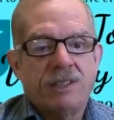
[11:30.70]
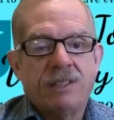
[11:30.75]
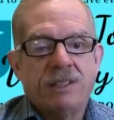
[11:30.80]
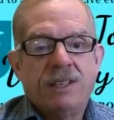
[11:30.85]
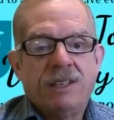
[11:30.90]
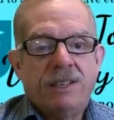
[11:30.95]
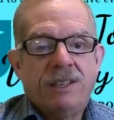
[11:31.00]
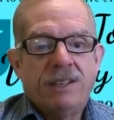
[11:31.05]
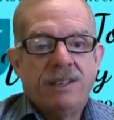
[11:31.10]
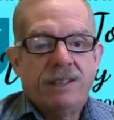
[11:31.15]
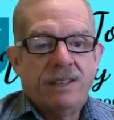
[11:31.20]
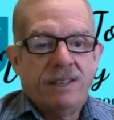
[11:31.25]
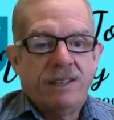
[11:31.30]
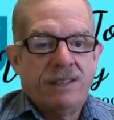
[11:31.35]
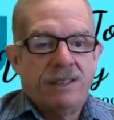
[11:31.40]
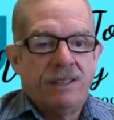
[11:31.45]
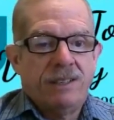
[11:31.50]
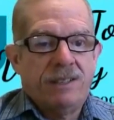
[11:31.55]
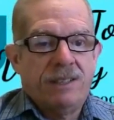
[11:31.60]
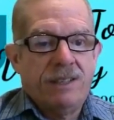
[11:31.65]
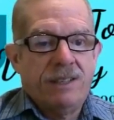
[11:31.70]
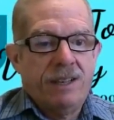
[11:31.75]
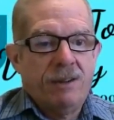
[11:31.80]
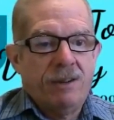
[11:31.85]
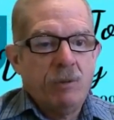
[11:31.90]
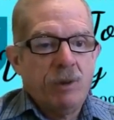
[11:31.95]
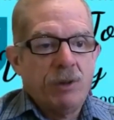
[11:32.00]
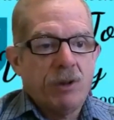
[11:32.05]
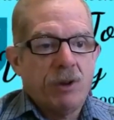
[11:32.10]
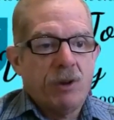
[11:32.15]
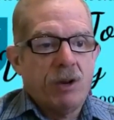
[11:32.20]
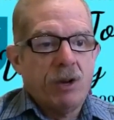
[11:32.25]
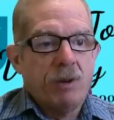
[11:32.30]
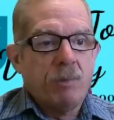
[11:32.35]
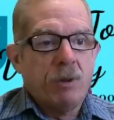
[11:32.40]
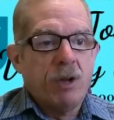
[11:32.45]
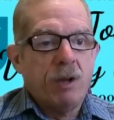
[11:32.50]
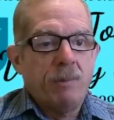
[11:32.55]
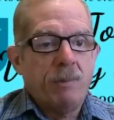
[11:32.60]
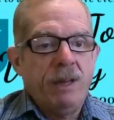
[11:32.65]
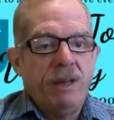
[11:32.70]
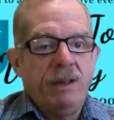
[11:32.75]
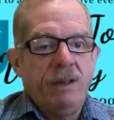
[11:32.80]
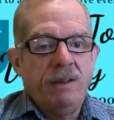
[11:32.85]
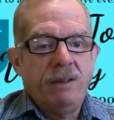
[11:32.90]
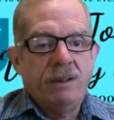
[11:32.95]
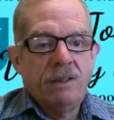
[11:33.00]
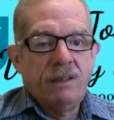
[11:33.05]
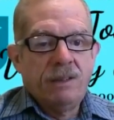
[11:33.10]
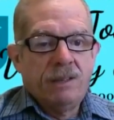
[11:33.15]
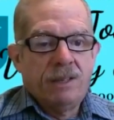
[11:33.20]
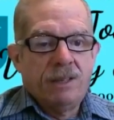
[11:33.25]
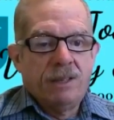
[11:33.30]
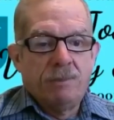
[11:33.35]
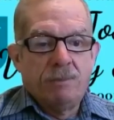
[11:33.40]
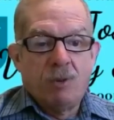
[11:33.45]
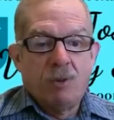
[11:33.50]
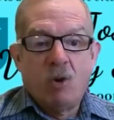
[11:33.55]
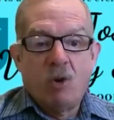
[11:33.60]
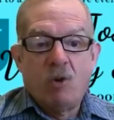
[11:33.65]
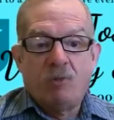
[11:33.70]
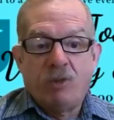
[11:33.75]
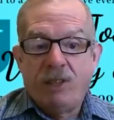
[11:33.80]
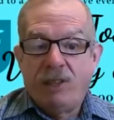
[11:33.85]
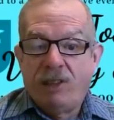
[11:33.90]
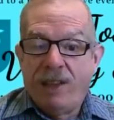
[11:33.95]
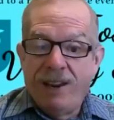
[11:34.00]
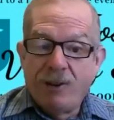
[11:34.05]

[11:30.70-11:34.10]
Center, but to seniors throughout the Coachella